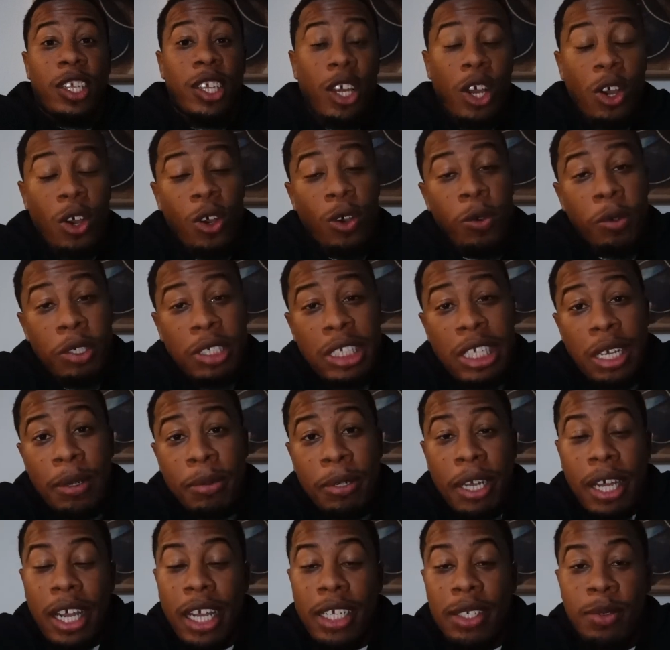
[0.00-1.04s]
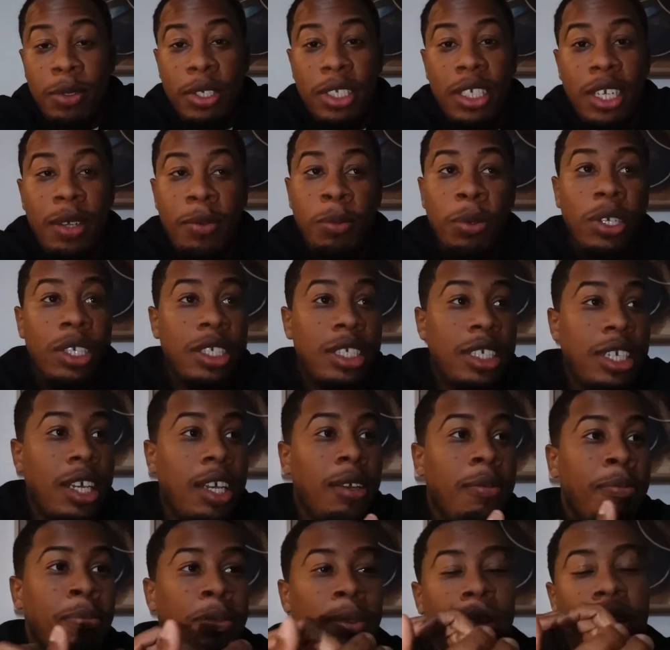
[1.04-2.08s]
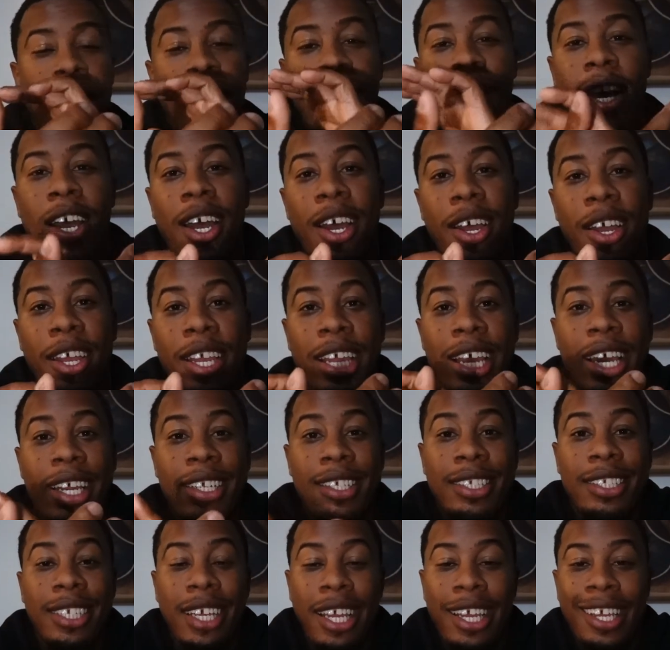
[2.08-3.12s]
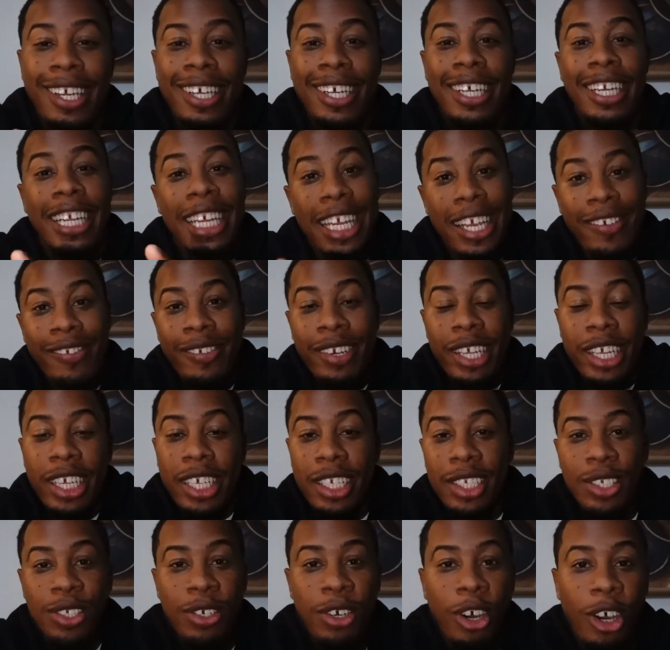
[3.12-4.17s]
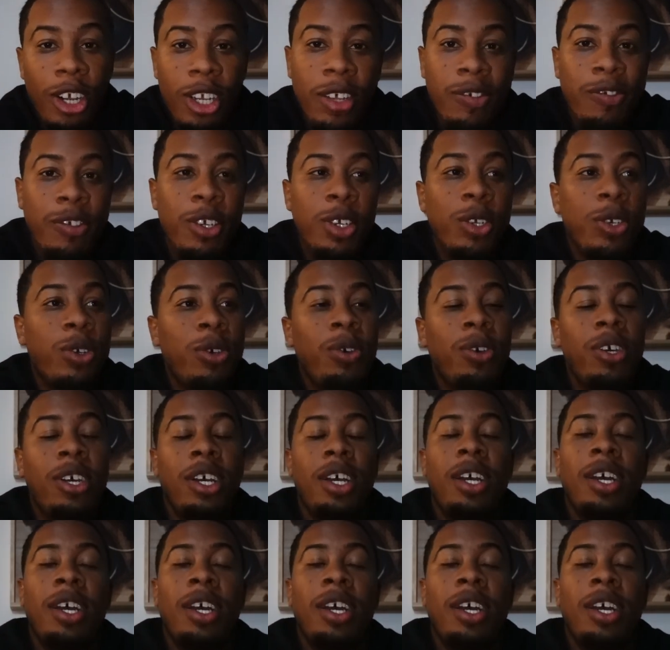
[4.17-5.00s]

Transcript: Yo, what's up, guys? What's up? I gotta say good evening to all of you.